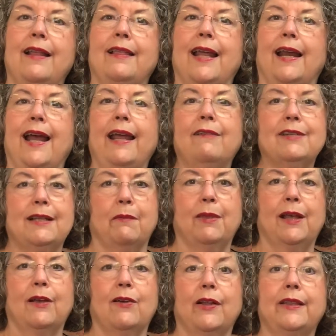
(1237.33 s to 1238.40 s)
that I have
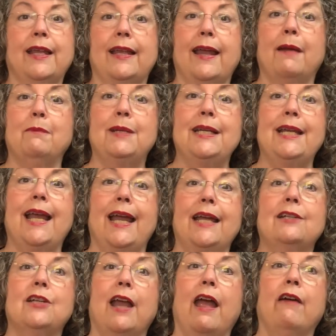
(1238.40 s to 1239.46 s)
something called the
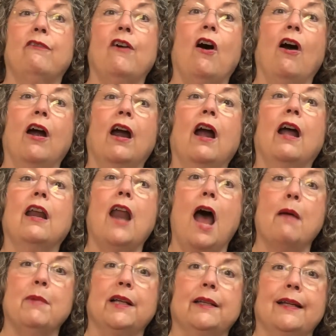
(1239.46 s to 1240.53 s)
MTHFR
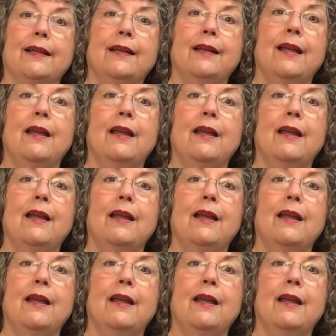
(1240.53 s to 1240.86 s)
anomaly